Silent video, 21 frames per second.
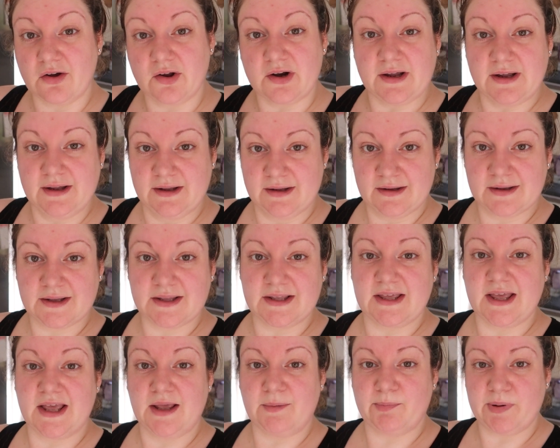of got to
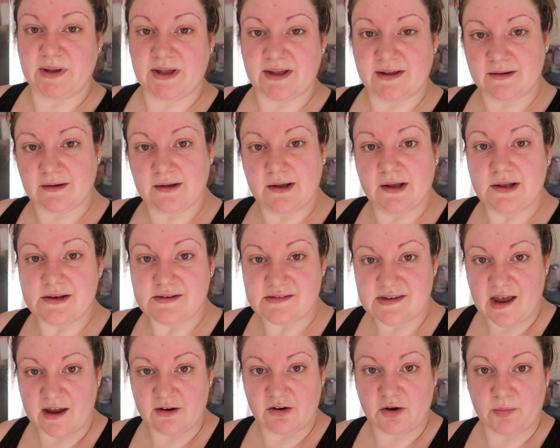keep it
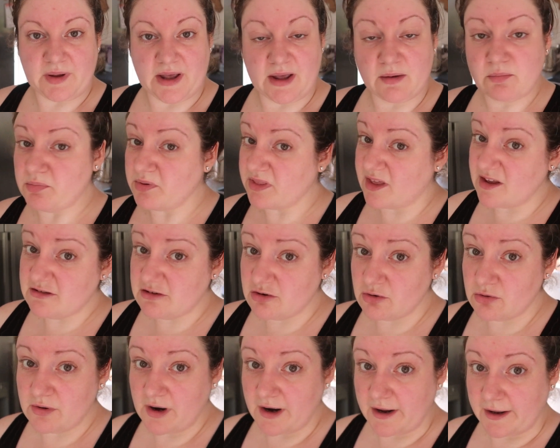down a bit, but that's
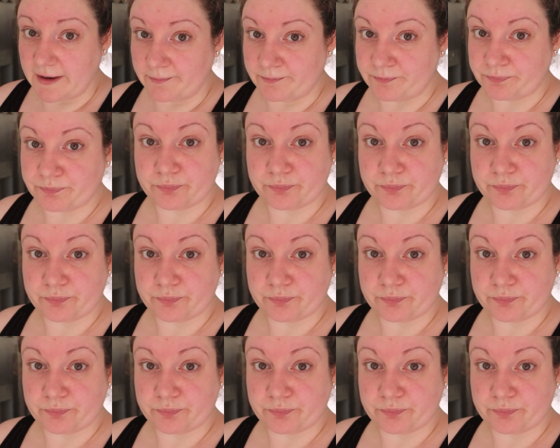all right.